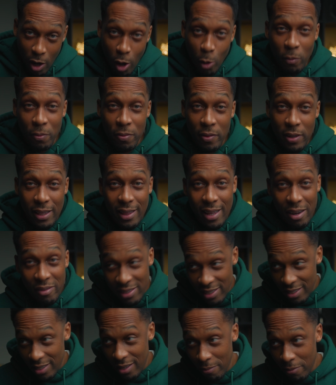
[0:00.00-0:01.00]
hopefully there
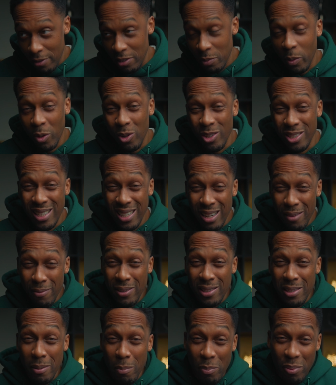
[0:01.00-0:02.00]
is a difference, because the
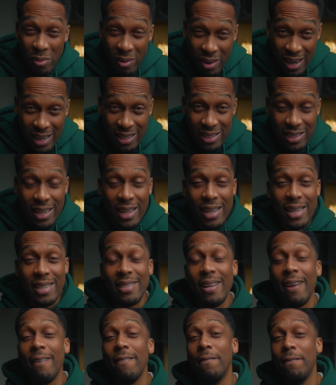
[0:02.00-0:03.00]
difference in price
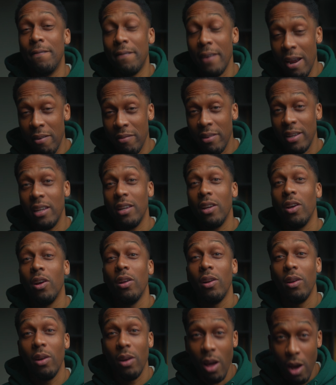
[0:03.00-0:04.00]
is very
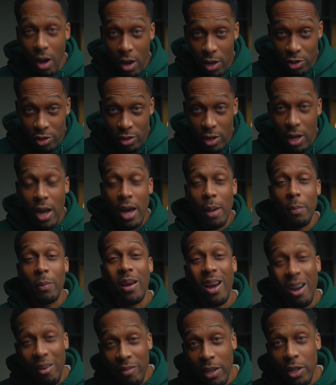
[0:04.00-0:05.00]
large. I'm
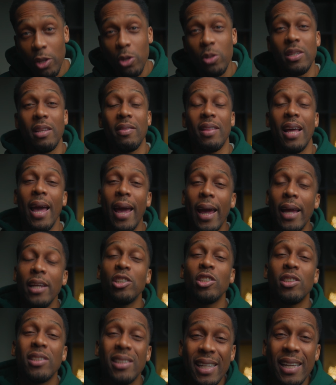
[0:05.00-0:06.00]
currently using the
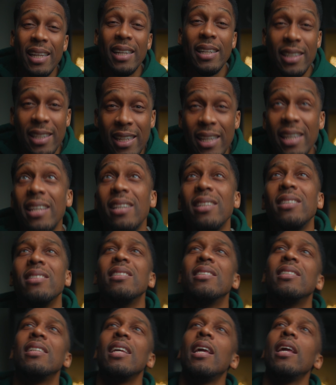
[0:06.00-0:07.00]

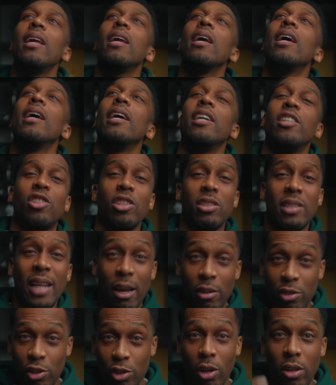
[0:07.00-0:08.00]
HTDZ, it's just
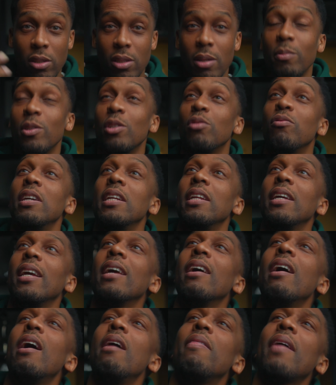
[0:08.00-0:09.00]
out of shot, so I'm just reading
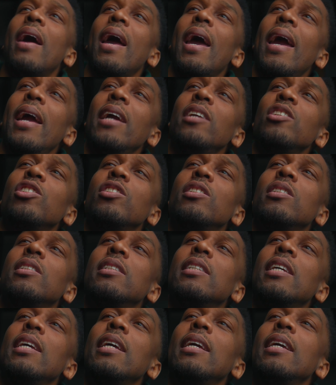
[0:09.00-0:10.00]
it, the
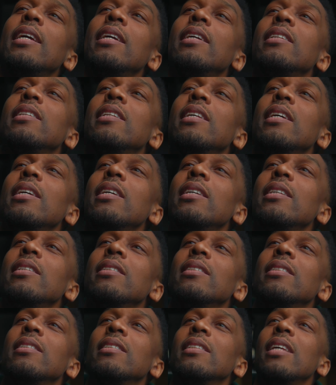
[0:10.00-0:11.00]

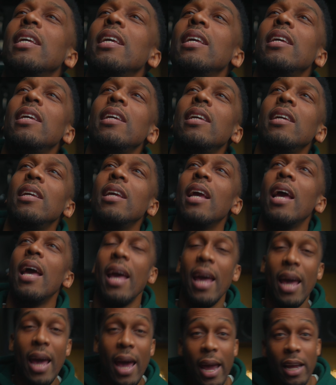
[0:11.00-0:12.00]
HTDZ
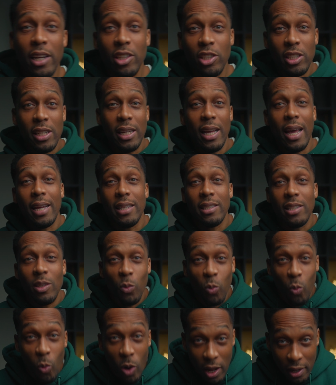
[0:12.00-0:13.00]

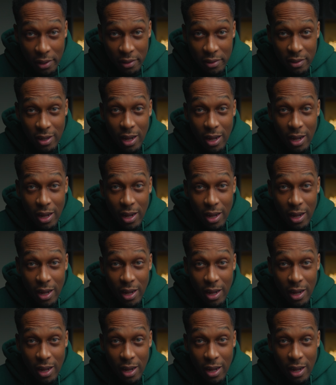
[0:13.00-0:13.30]
HT81.